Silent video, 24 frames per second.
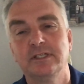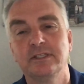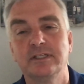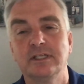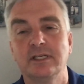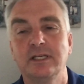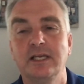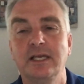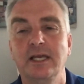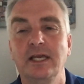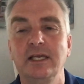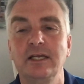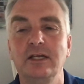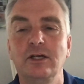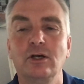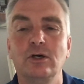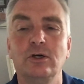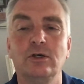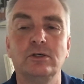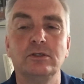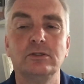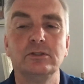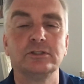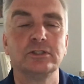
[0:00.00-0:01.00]
the king
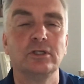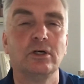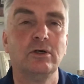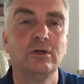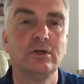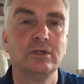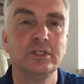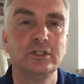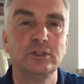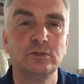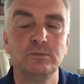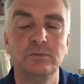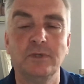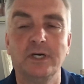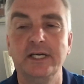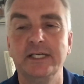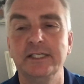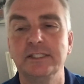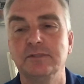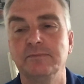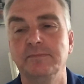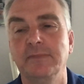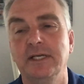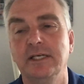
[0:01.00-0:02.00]
calls all his
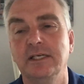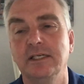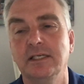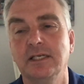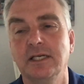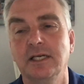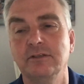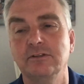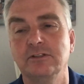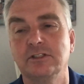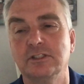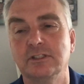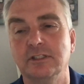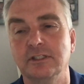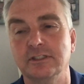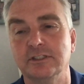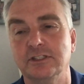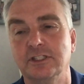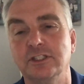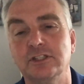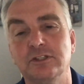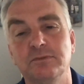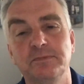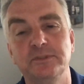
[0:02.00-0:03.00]
wise men and
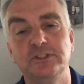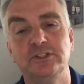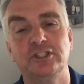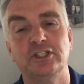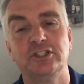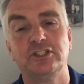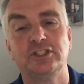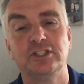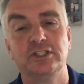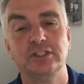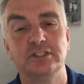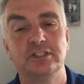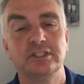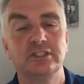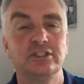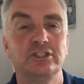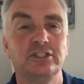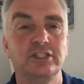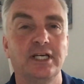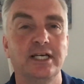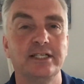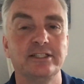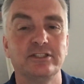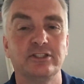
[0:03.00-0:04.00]
counselors, his magicians,
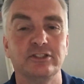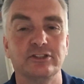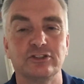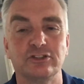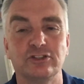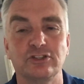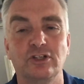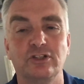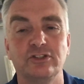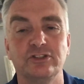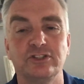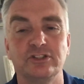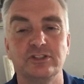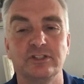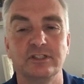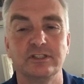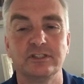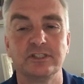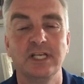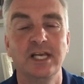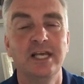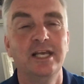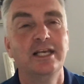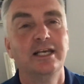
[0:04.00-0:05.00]
enchanters,
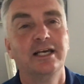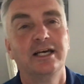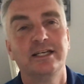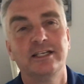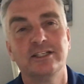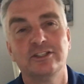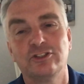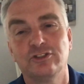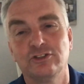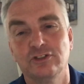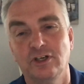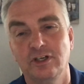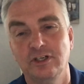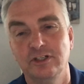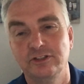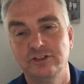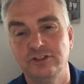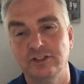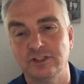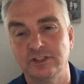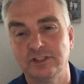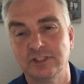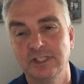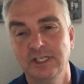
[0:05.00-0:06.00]
sorcerers, and
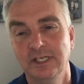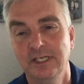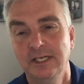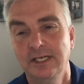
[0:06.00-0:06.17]
astrologers.